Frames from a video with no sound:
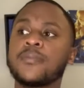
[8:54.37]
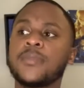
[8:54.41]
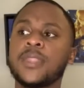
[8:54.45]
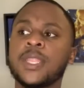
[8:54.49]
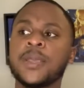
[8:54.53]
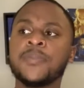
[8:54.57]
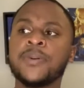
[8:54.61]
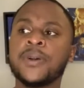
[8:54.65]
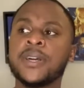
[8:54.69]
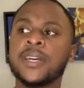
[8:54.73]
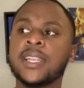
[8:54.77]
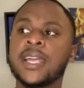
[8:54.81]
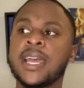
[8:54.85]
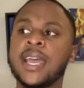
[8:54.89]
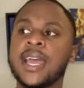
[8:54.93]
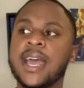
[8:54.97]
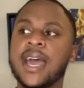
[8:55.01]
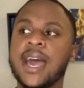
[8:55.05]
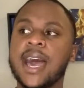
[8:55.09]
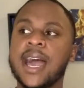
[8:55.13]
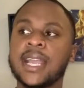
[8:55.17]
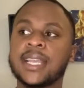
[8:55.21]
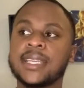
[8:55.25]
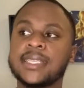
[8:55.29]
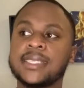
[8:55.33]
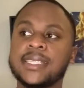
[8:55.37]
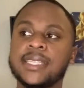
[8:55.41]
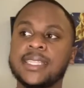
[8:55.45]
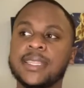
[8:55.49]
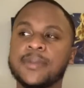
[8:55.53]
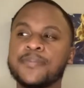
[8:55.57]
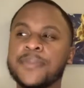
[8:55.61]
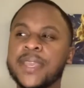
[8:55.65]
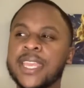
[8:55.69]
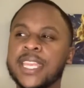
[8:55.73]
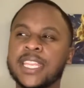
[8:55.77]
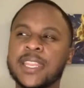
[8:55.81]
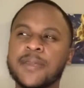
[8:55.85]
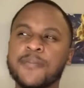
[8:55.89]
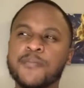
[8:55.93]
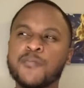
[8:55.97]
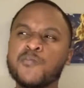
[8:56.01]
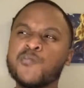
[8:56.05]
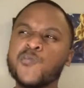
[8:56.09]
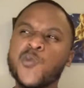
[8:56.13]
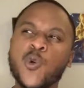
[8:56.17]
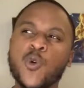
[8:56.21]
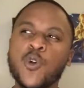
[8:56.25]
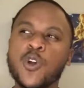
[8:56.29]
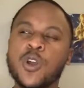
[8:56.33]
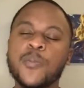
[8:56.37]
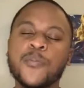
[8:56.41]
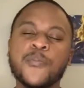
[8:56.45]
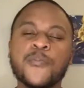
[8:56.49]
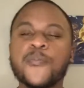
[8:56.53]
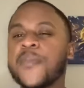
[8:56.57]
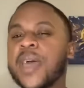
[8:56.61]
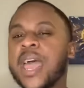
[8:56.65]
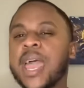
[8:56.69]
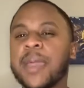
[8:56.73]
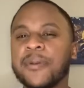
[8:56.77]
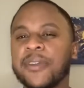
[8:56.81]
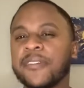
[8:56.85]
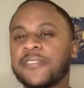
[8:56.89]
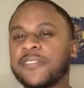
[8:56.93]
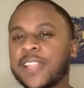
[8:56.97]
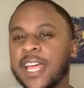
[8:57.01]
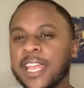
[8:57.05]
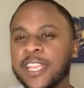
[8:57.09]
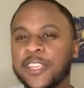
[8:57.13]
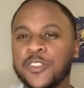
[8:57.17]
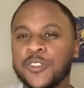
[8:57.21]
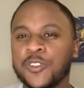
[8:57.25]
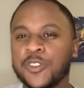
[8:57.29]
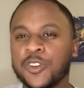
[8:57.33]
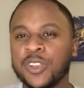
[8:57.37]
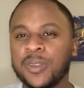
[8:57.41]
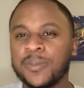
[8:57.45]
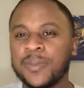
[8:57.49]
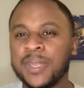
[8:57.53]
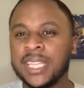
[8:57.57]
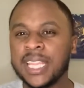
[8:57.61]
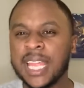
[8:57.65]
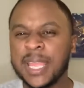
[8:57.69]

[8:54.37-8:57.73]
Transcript: But I can see them making it more mammoth-like, you know what I mean?